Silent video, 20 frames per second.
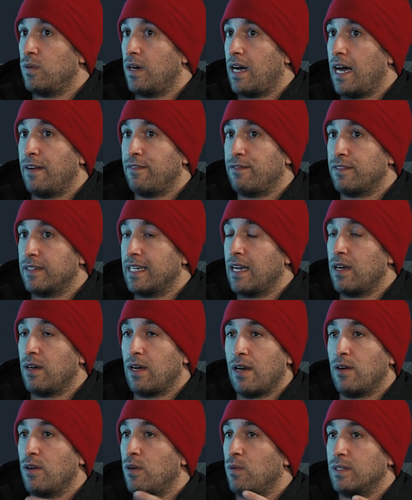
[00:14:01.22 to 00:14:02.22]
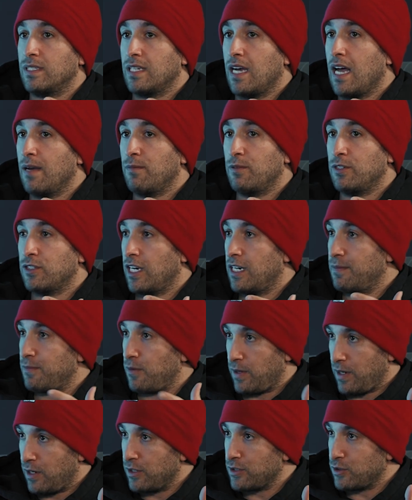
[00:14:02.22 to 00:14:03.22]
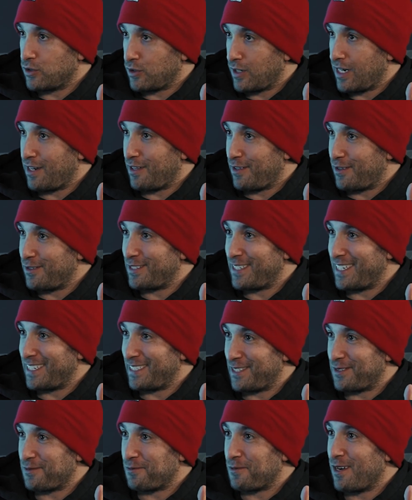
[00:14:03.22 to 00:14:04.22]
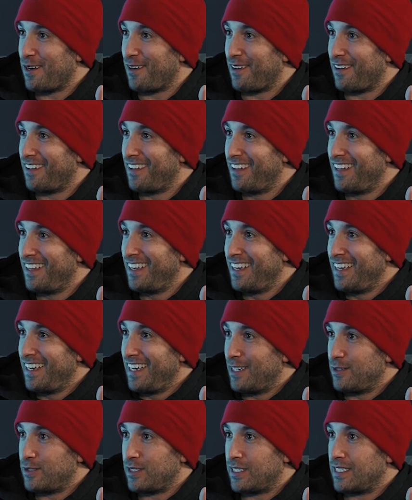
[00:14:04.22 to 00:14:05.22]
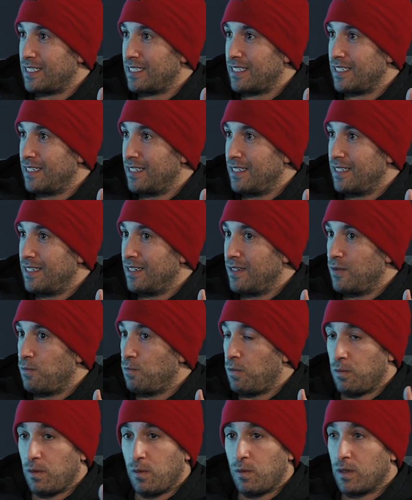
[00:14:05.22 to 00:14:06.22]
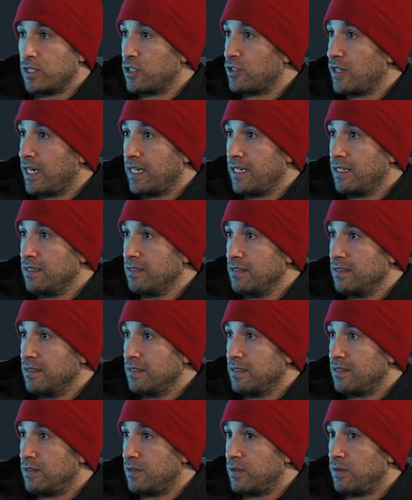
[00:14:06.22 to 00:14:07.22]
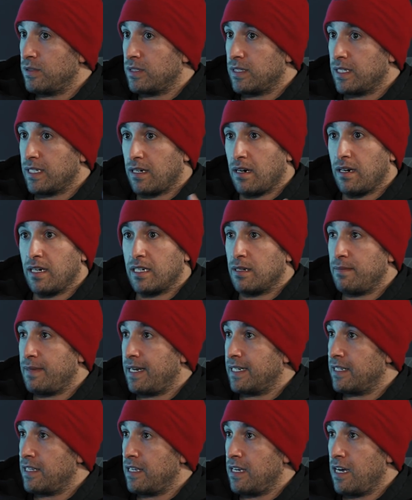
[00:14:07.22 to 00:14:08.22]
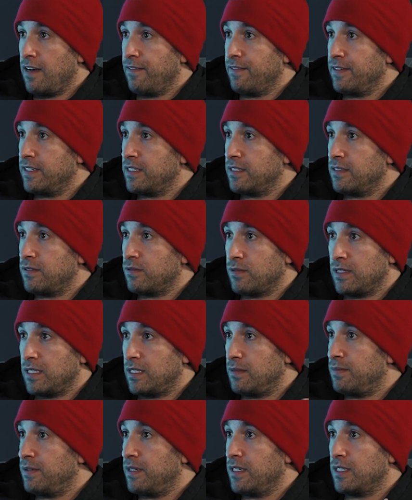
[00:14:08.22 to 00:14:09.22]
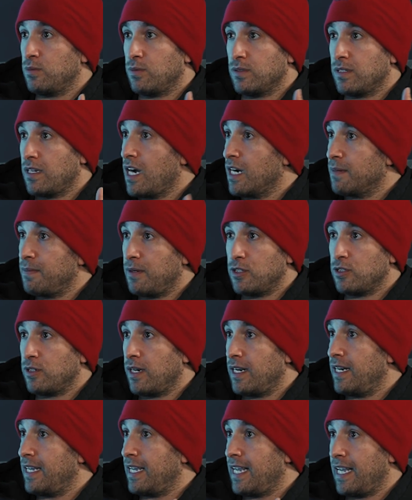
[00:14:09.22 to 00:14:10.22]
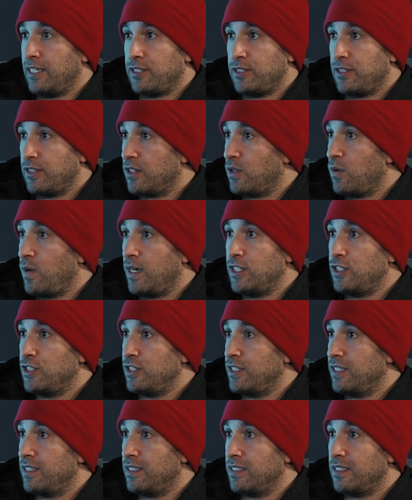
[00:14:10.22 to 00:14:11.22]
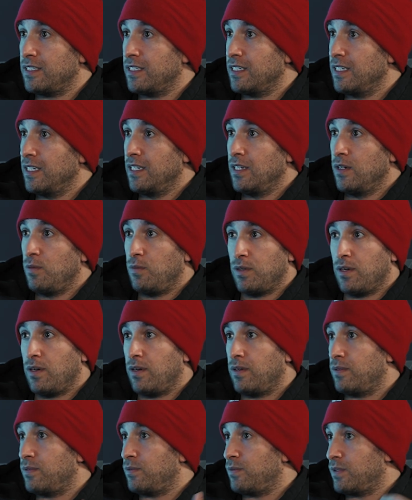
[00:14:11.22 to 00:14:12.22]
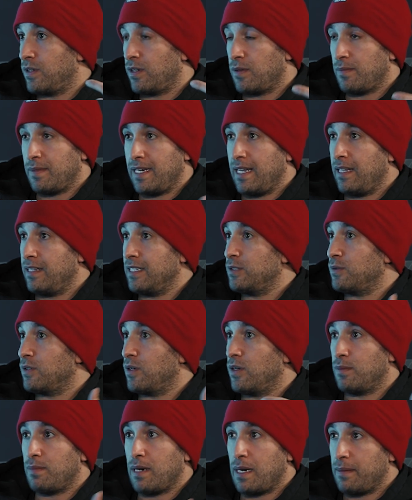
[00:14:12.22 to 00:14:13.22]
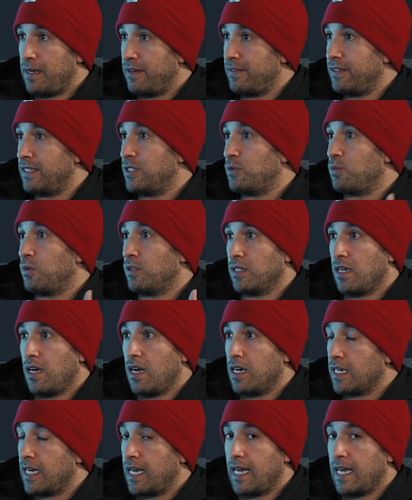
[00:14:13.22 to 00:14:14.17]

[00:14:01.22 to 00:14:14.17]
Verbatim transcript: I forget, I don't know what time we trained, but we also trained those days as well. And just when we weren't training, Louie was like, all right, come back to the office, read the books. We'll talk about training, answer your questions. We'll go to Minnelli's, we'll go to Bob Evans, we'll talk.